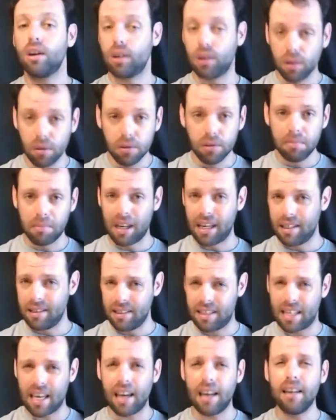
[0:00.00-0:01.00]
you'll
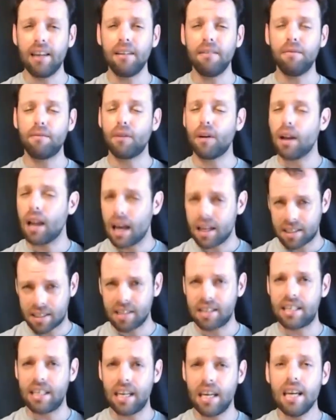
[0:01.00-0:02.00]
maintain
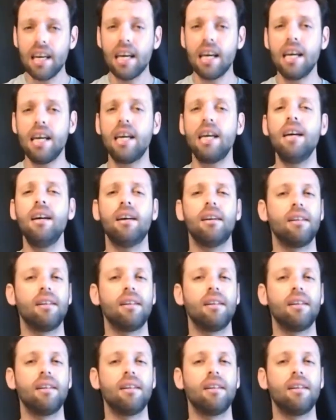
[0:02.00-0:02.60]
velocity.